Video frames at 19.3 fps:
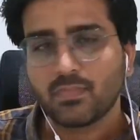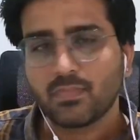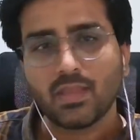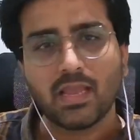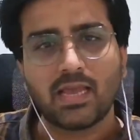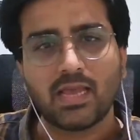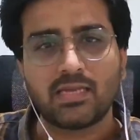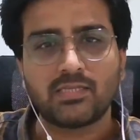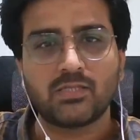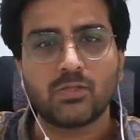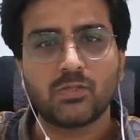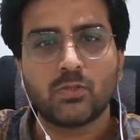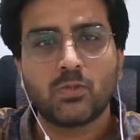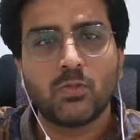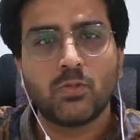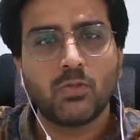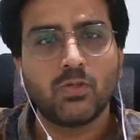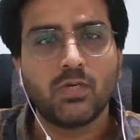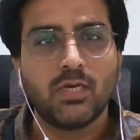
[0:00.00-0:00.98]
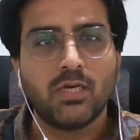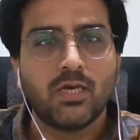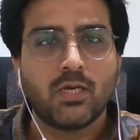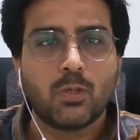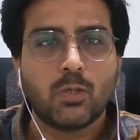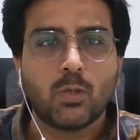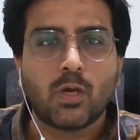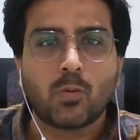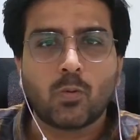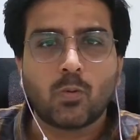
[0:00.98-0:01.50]
As you know,
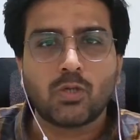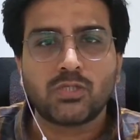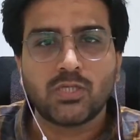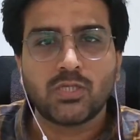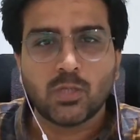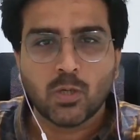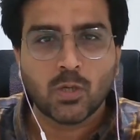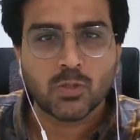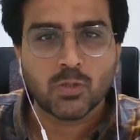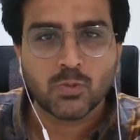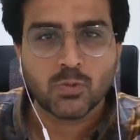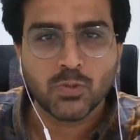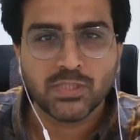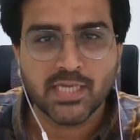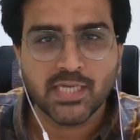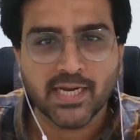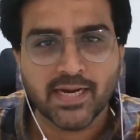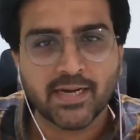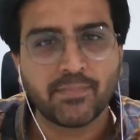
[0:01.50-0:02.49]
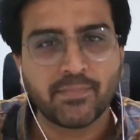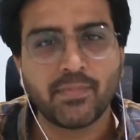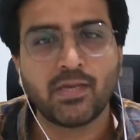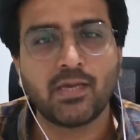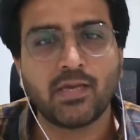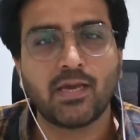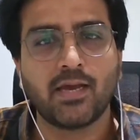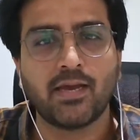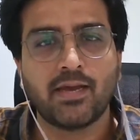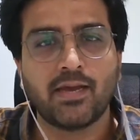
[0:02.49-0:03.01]
you are watching Long Switch
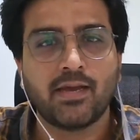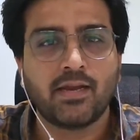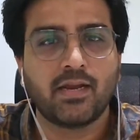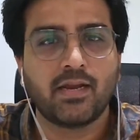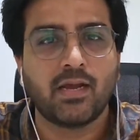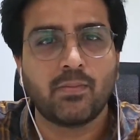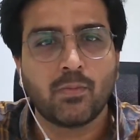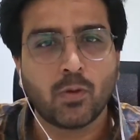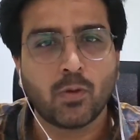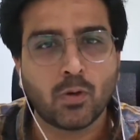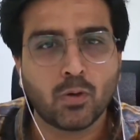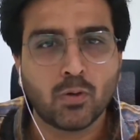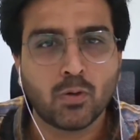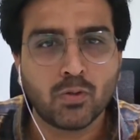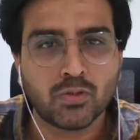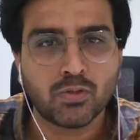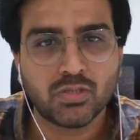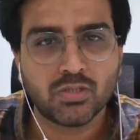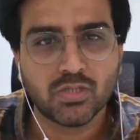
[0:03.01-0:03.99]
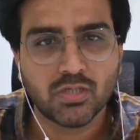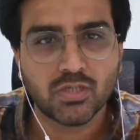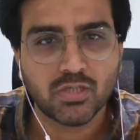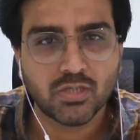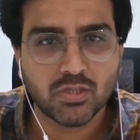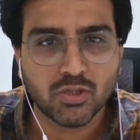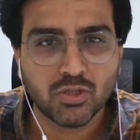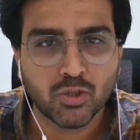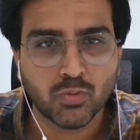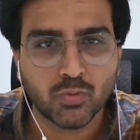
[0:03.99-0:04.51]
Academy, and I'm your host
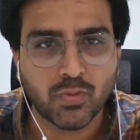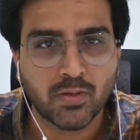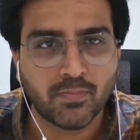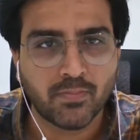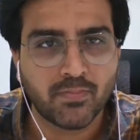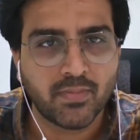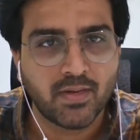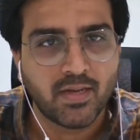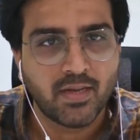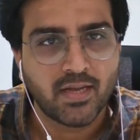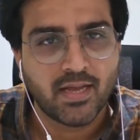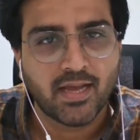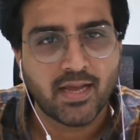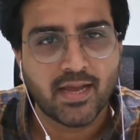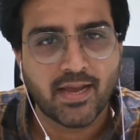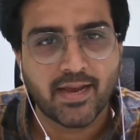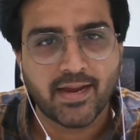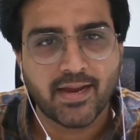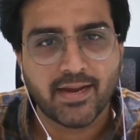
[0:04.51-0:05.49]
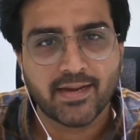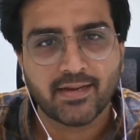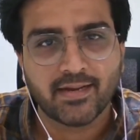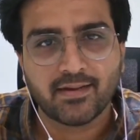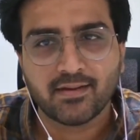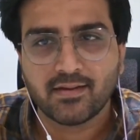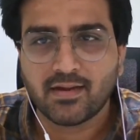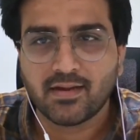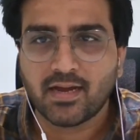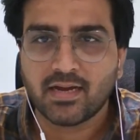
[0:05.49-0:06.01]
Shubham. And
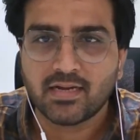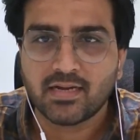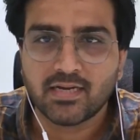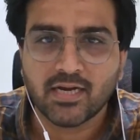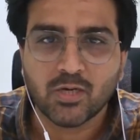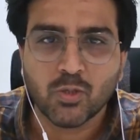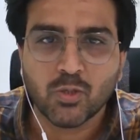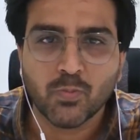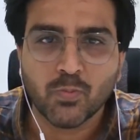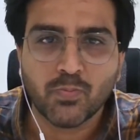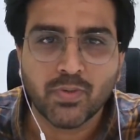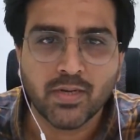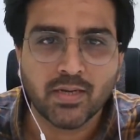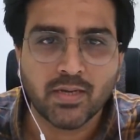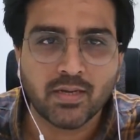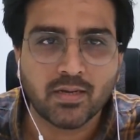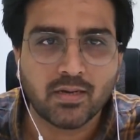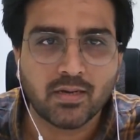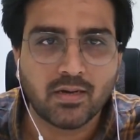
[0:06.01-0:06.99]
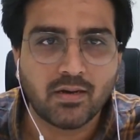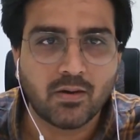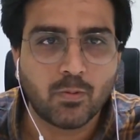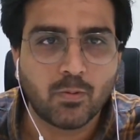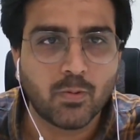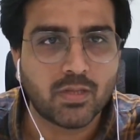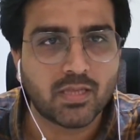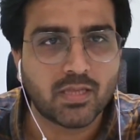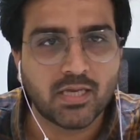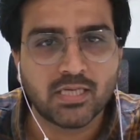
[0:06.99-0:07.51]
I try to bring
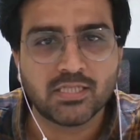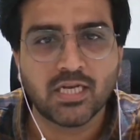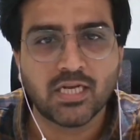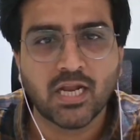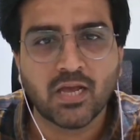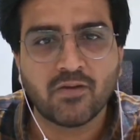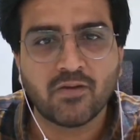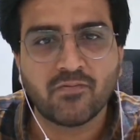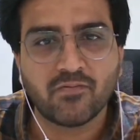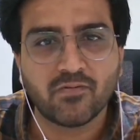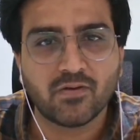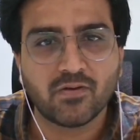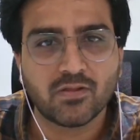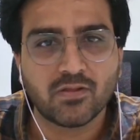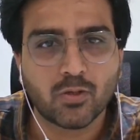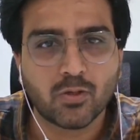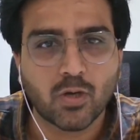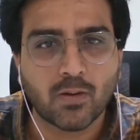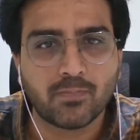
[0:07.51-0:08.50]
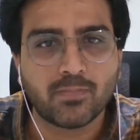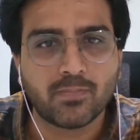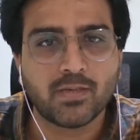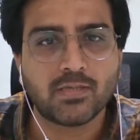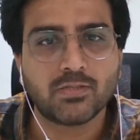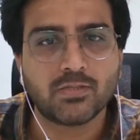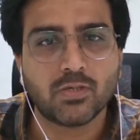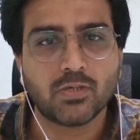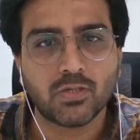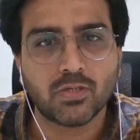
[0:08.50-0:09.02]
with each live the
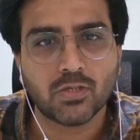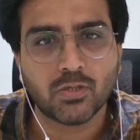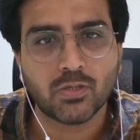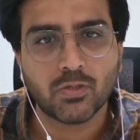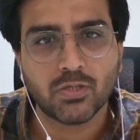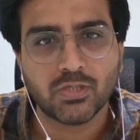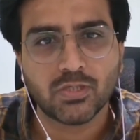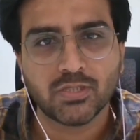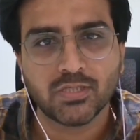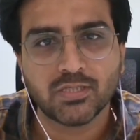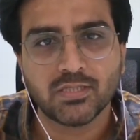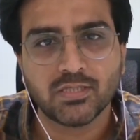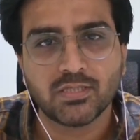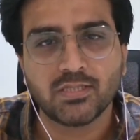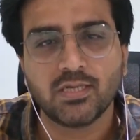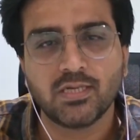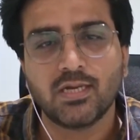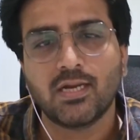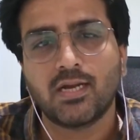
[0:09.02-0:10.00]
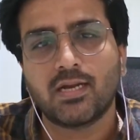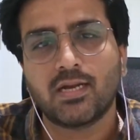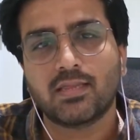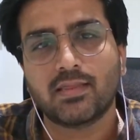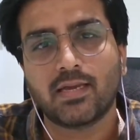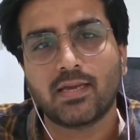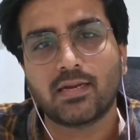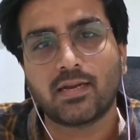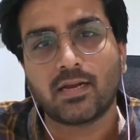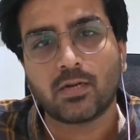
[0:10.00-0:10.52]
topics or the questions
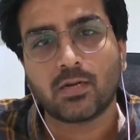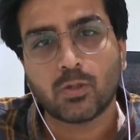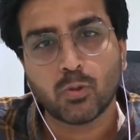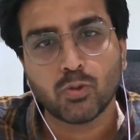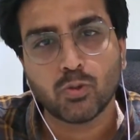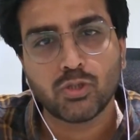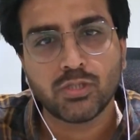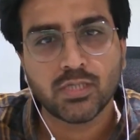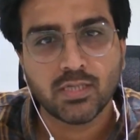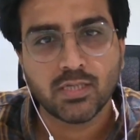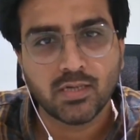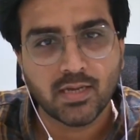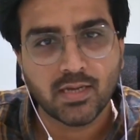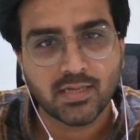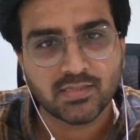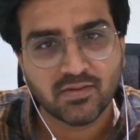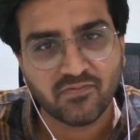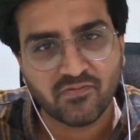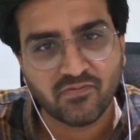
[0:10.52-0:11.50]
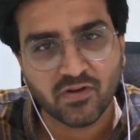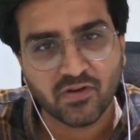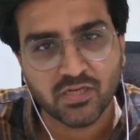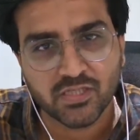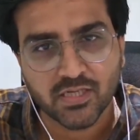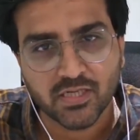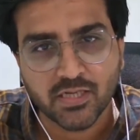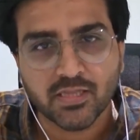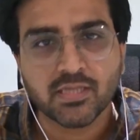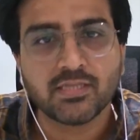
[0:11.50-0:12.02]
that are crucial as a
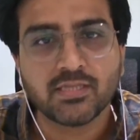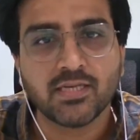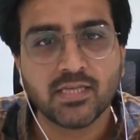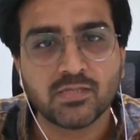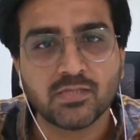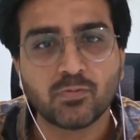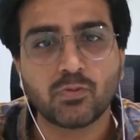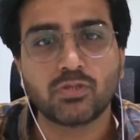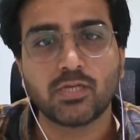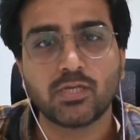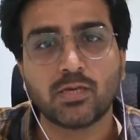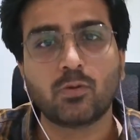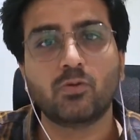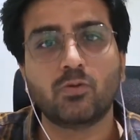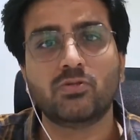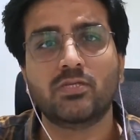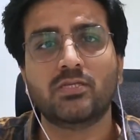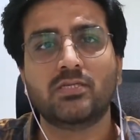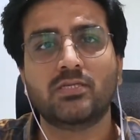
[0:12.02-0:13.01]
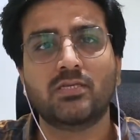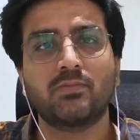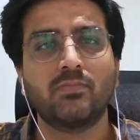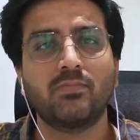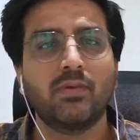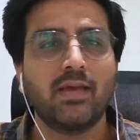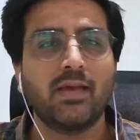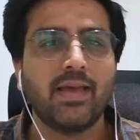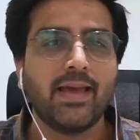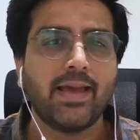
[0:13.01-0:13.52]
fresher in the Salesforce ecosystem,
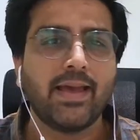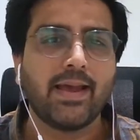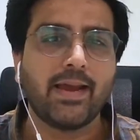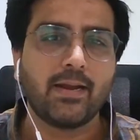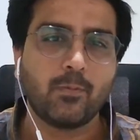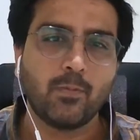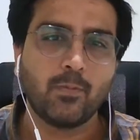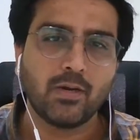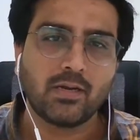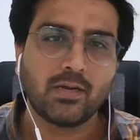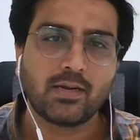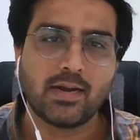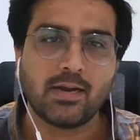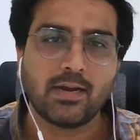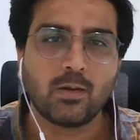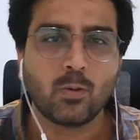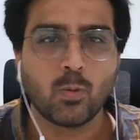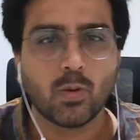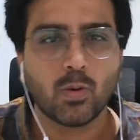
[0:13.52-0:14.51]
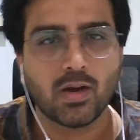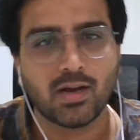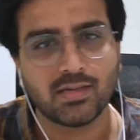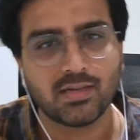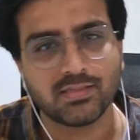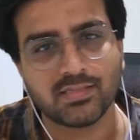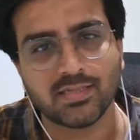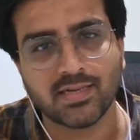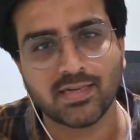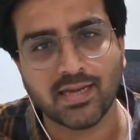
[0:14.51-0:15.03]
and we try to
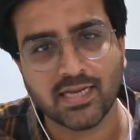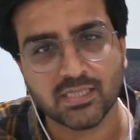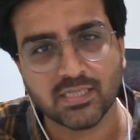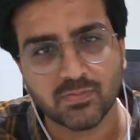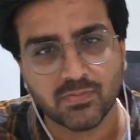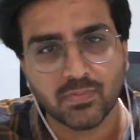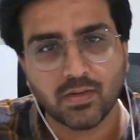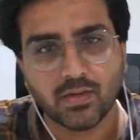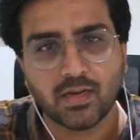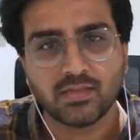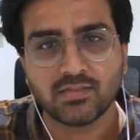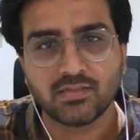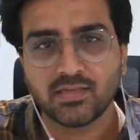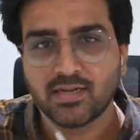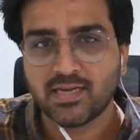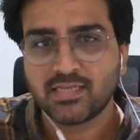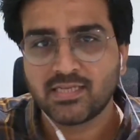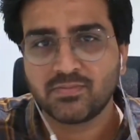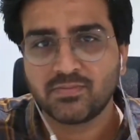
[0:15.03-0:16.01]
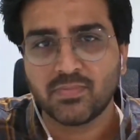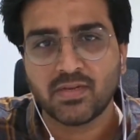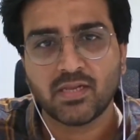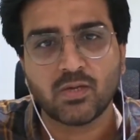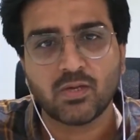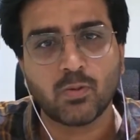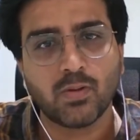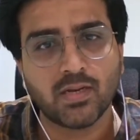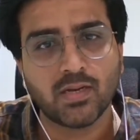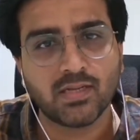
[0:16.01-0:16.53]
answer as many
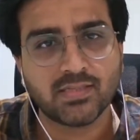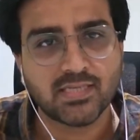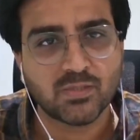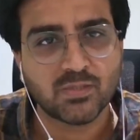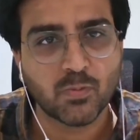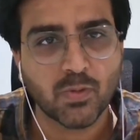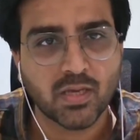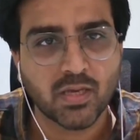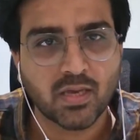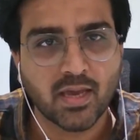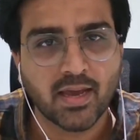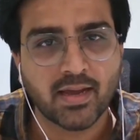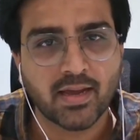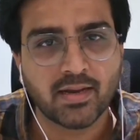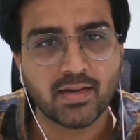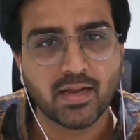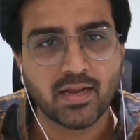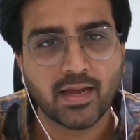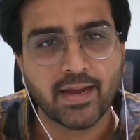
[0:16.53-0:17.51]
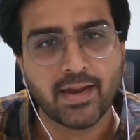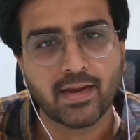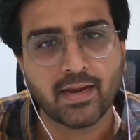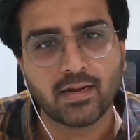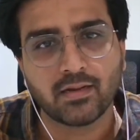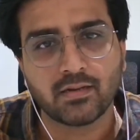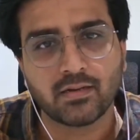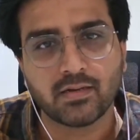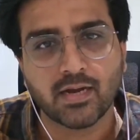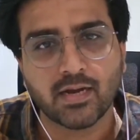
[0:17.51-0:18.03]
queries as we can,
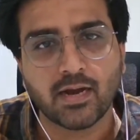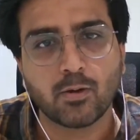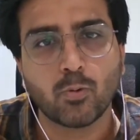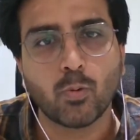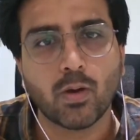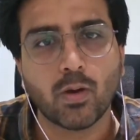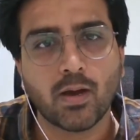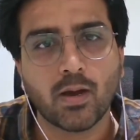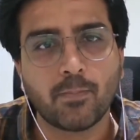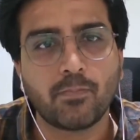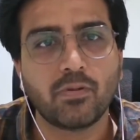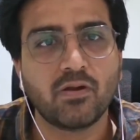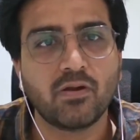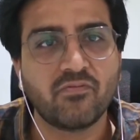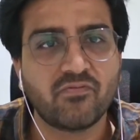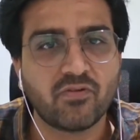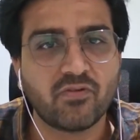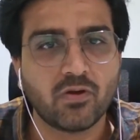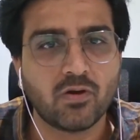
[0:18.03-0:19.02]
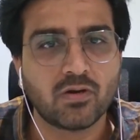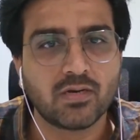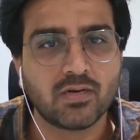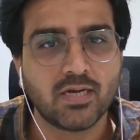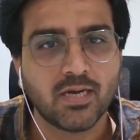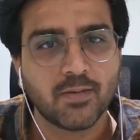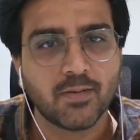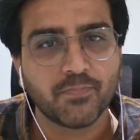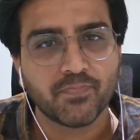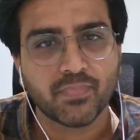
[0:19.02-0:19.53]
and try to uplift your
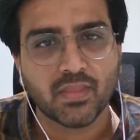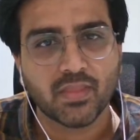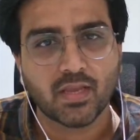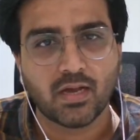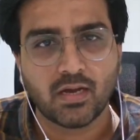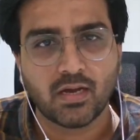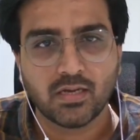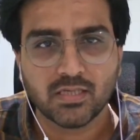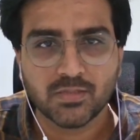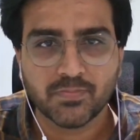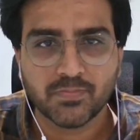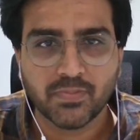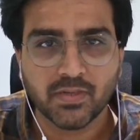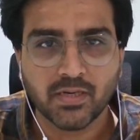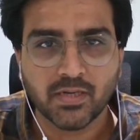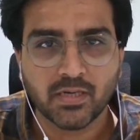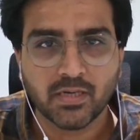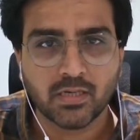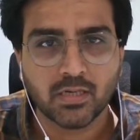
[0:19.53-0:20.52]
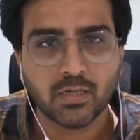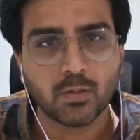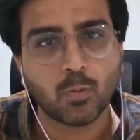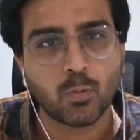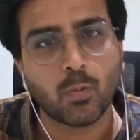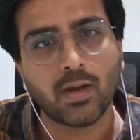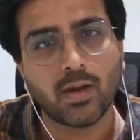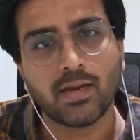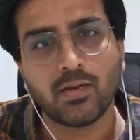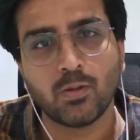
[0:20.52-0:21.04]
spirit
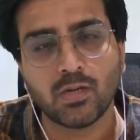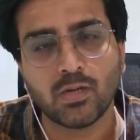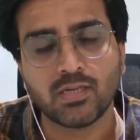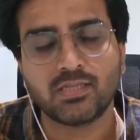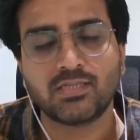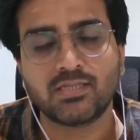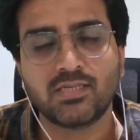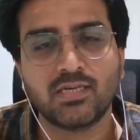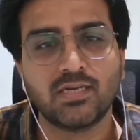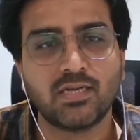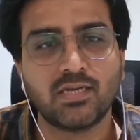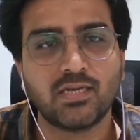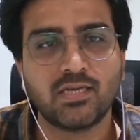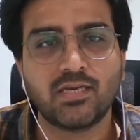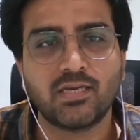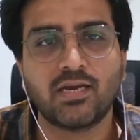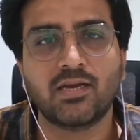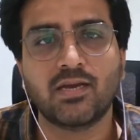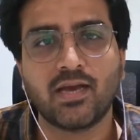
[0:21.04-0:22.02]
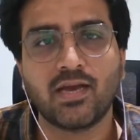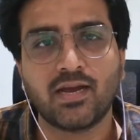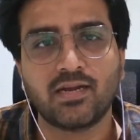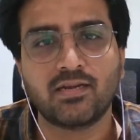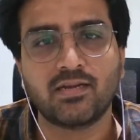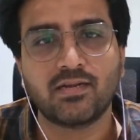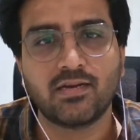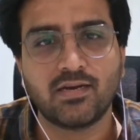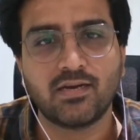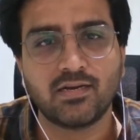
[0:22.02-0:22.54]
while you are still young at
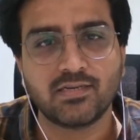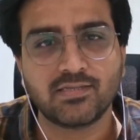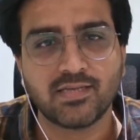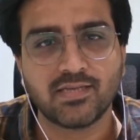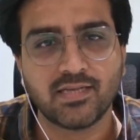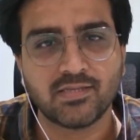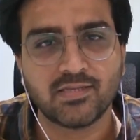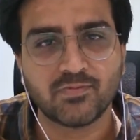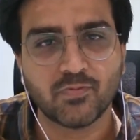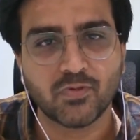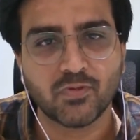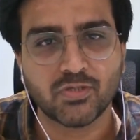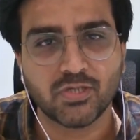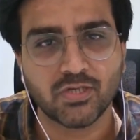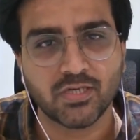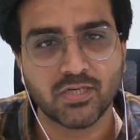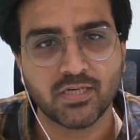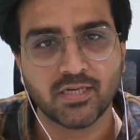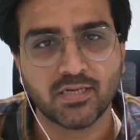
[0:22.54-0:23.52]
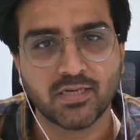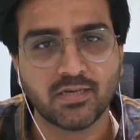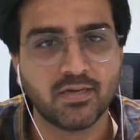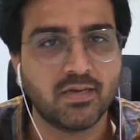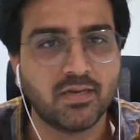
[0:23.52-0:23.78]
Salesforce learning.